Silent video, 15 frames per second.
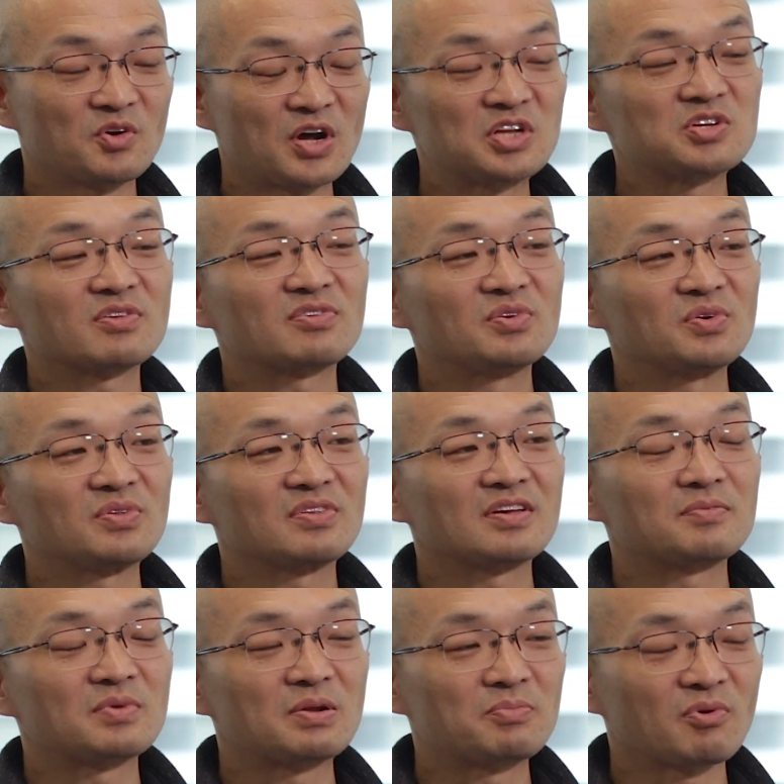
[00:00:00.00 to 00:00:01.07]
graduate students
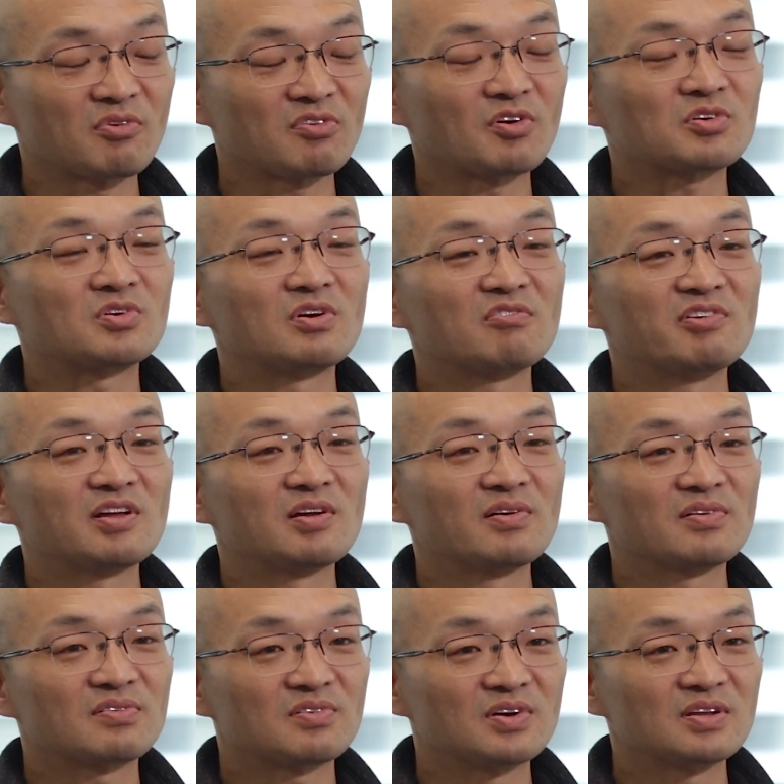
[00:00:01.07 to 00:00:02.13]
and postdoctoral
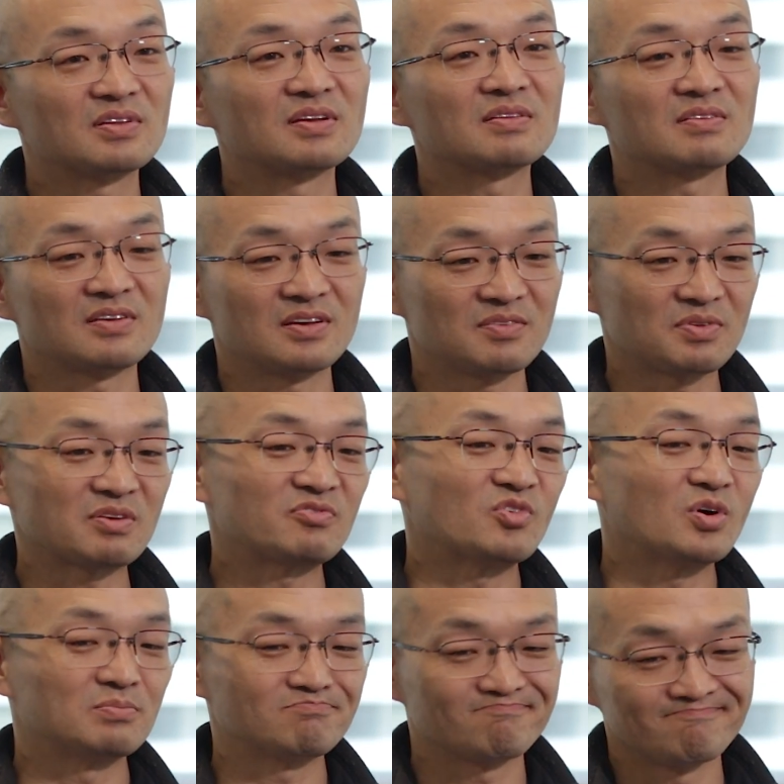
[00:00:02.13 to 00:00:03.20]
fellows, right? And they
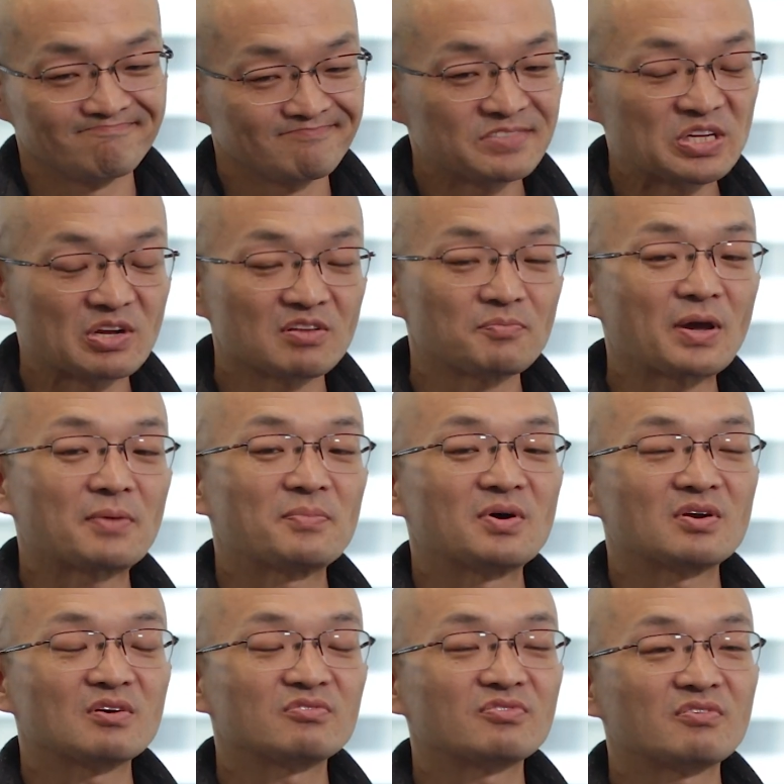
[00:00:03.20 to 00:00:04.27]
form the
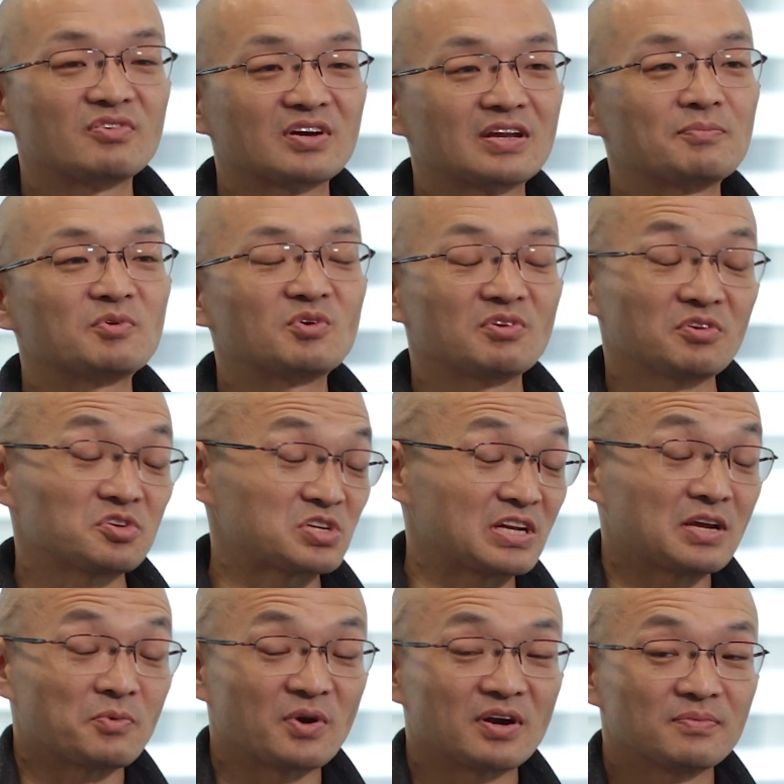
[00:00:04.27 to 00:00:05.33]
backbone of academic research
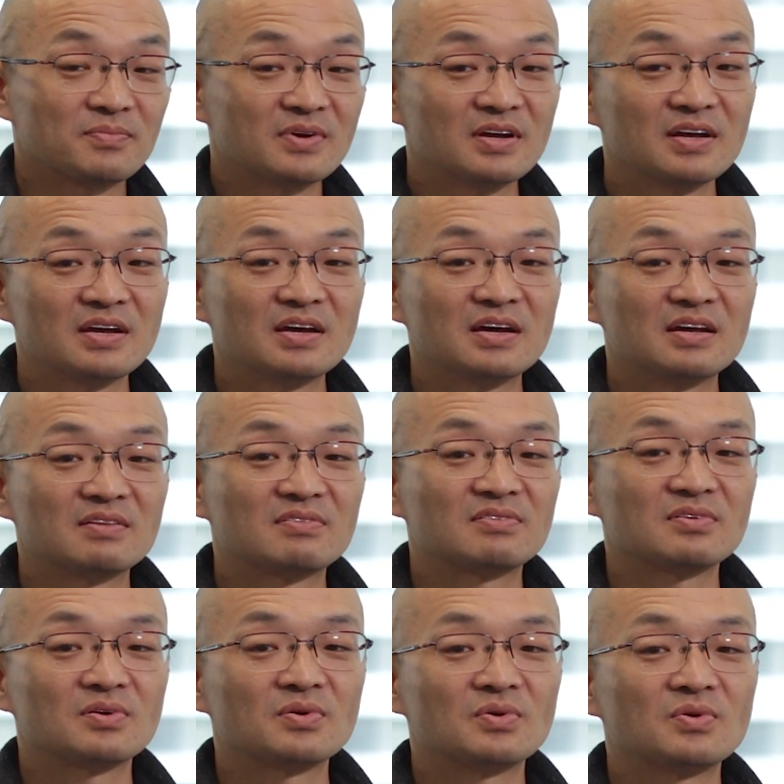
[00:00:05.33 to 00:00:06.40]
anywhere. And
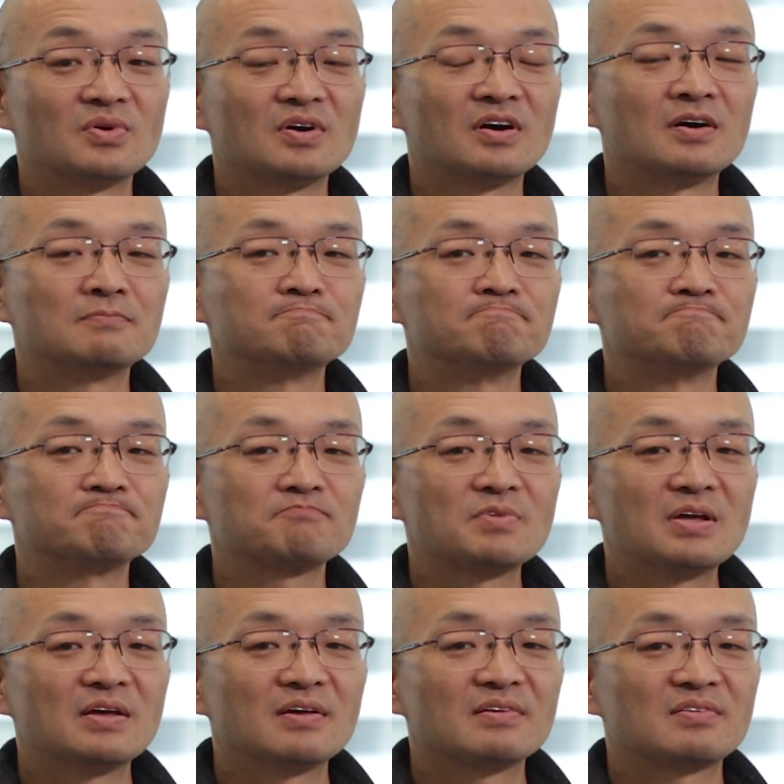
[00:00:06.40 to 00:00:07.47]
so when
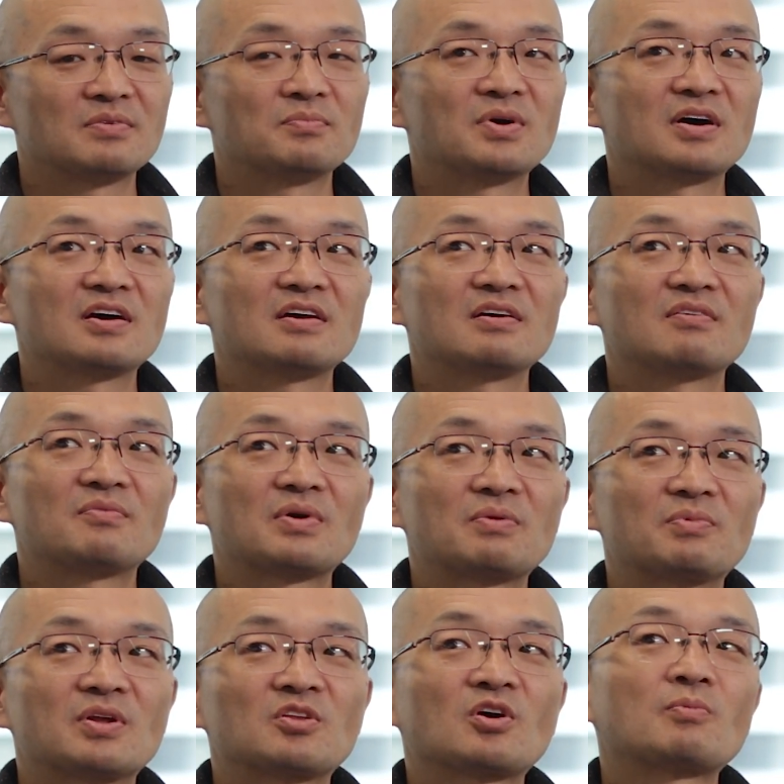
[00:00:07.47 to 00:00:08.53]

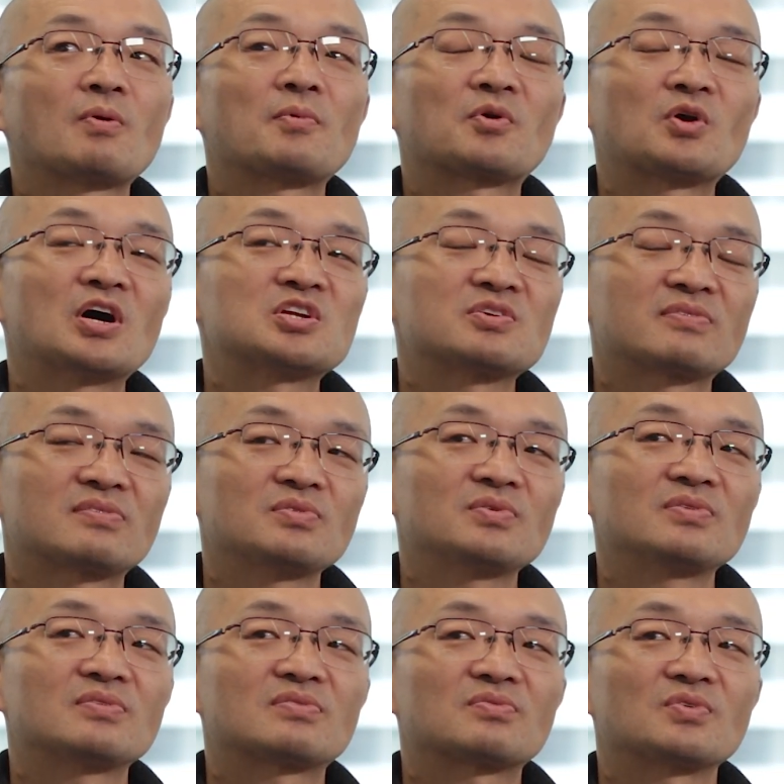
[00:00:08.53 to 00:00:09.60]
I talk about my graduate
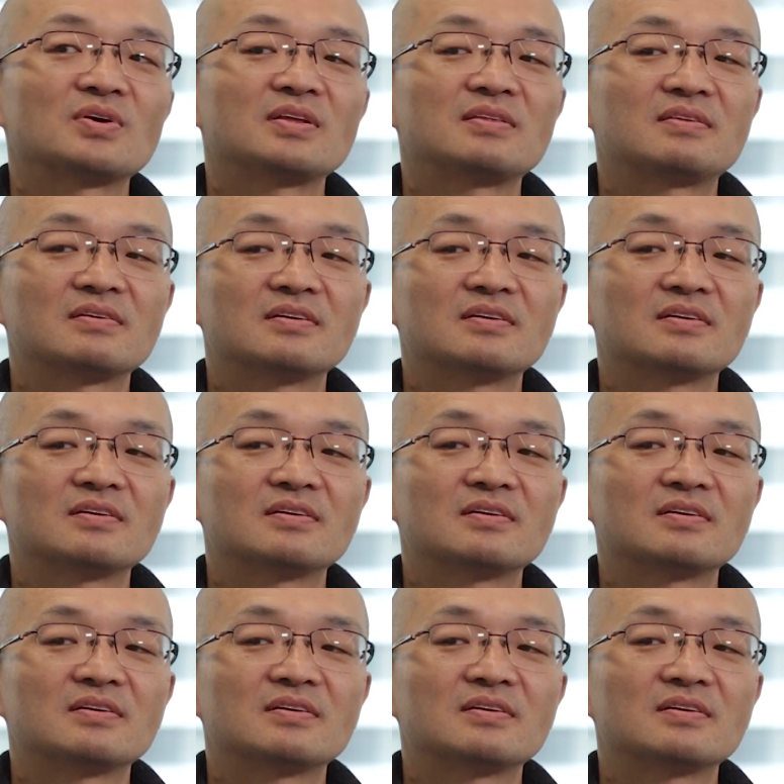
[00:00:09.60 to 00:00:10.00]
students, right,